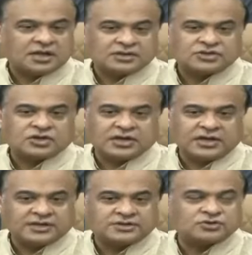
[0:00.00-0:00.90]
So
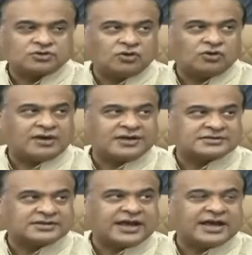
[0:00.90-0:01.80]
this rule was
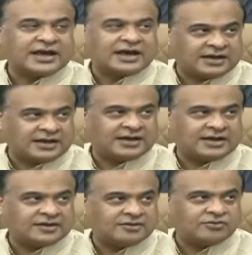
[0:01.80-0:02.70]
there earlier.
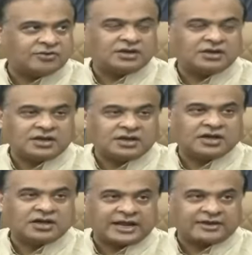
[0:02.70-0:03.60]
We did
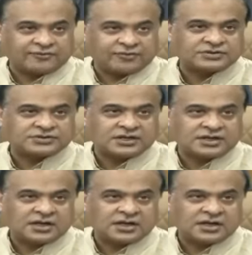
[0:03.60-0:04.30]
not enforce it.